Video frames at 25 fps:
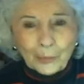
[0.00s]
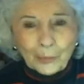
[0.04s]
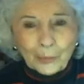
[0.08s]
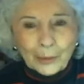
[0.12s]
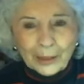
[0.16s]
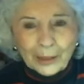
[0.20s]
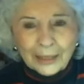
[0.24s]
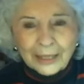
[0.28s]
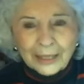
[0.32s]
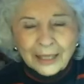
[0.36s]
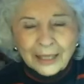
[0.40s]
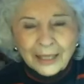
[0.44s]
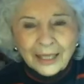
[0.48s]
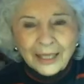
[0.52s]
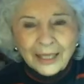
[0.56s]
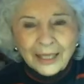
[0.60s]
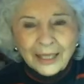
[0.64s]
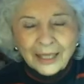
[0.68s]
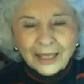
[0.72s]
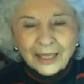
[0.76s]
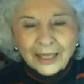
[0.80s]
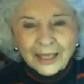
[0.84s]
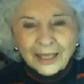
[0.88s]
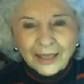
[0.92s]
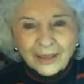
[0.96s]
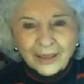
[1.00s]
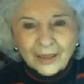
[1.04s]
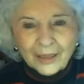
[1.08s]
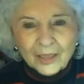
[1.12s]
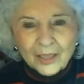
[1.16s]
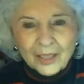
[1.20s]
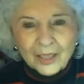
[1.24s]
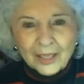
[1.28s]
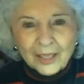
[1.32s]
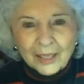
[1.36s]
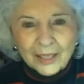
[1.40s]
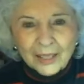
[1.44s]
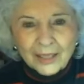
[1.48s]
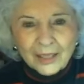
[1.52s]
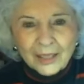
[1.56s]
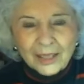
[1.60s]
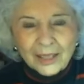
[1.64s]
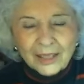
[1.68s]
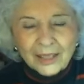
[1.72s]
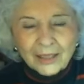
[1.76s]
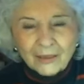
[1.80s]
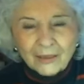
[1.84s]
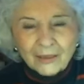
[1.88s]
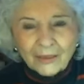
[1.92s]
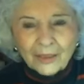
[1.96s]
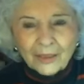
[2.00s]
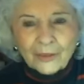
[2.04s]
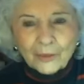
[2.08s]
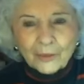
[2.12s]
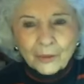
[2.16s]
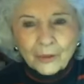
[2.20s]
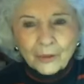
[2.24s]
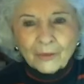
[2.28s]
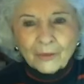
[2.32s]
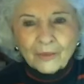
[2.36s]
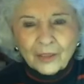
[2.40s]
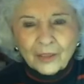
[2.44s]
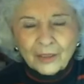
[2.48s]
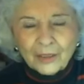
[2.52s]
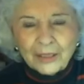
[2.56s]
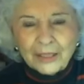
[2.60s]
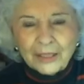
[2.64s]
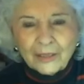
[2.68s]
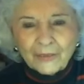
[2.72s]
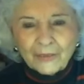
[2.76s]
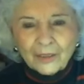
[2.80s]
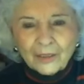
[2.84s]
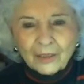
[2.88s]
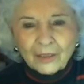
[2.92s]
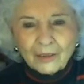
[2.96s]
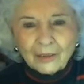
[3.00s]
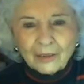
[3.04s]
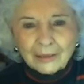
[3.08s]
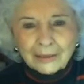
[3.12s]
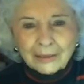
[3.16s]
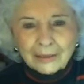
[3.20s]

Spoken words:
but she's going through a very difficult